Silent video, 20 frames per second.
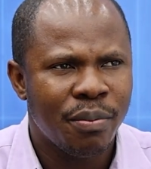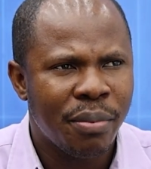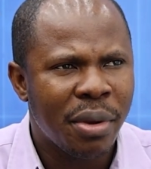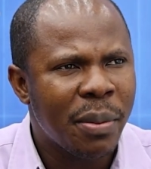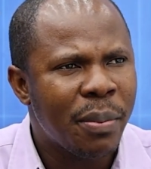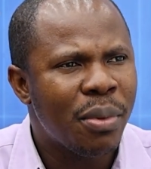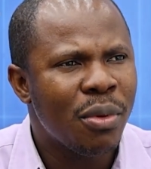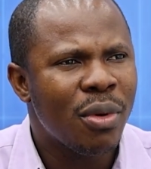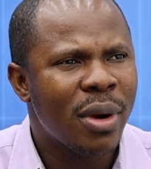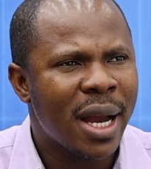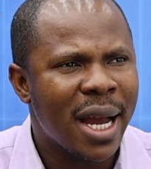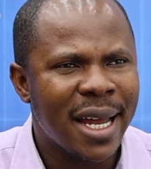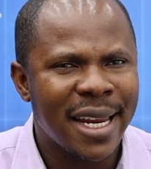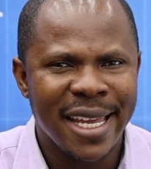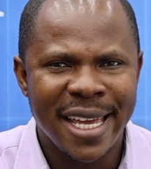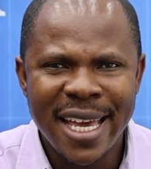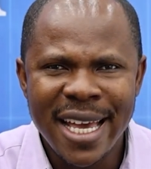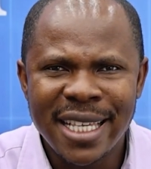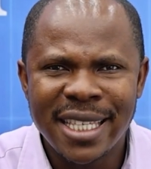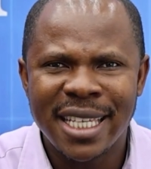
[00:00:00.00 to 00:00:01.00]
people can
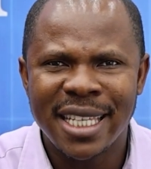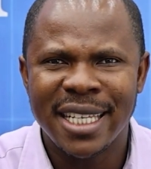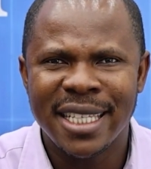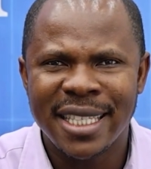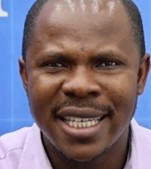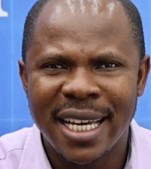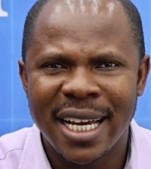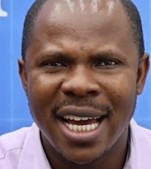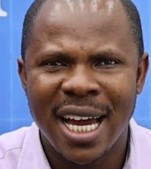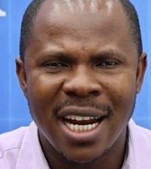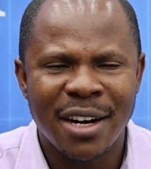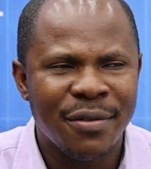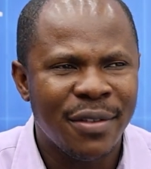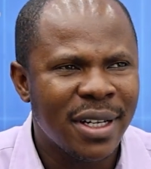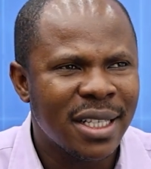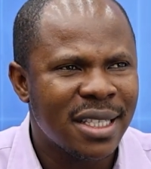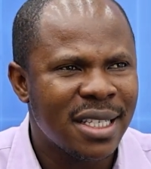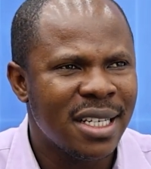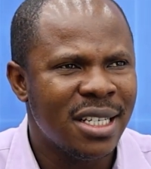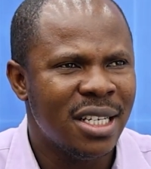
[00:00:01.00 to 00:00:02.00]
easily take
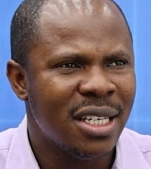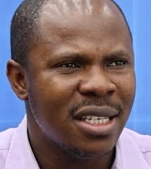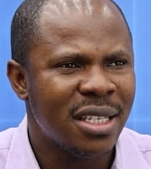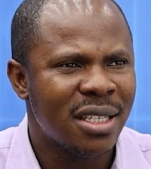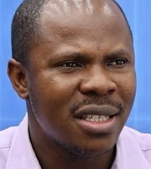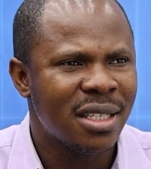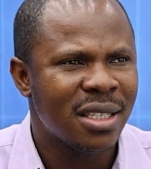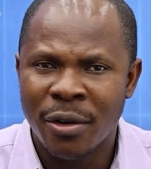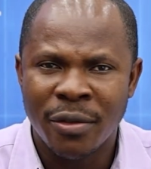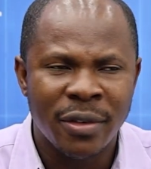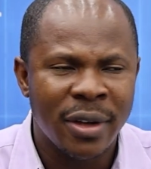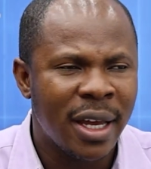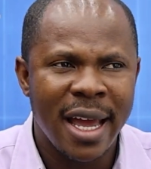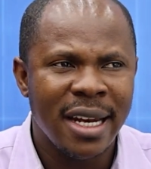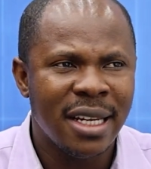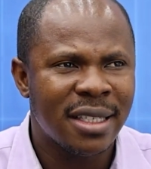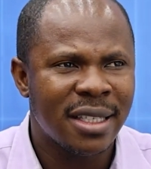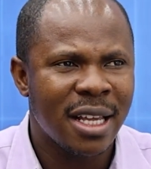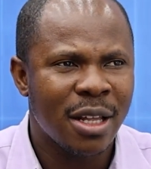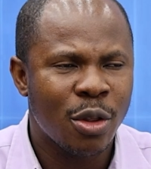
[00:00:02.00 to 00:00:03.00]
advantages of
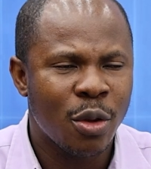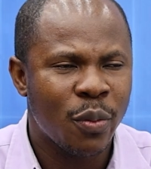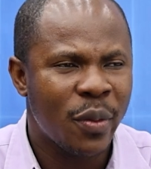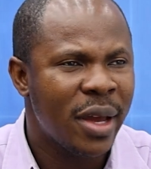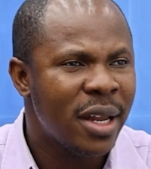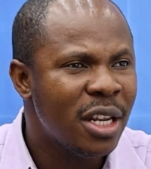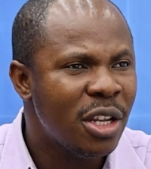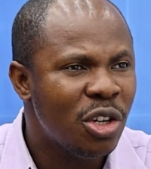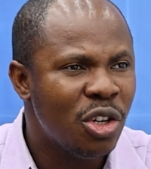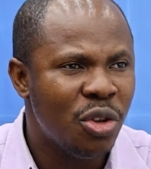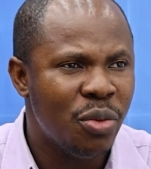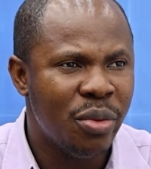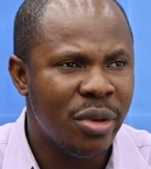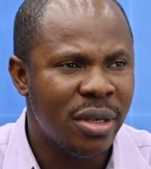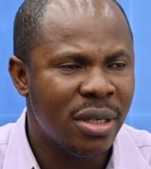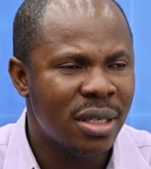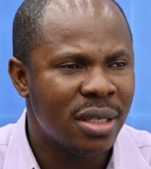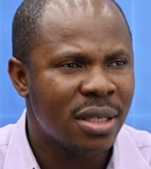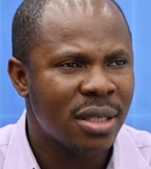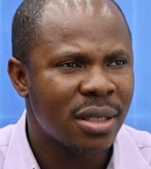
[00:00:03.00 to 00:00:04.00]
any startup, any
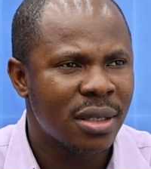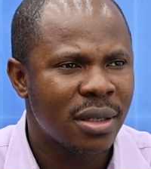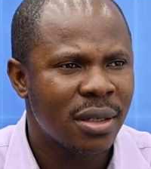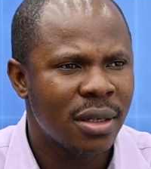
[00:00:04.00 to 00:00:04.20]
newbies.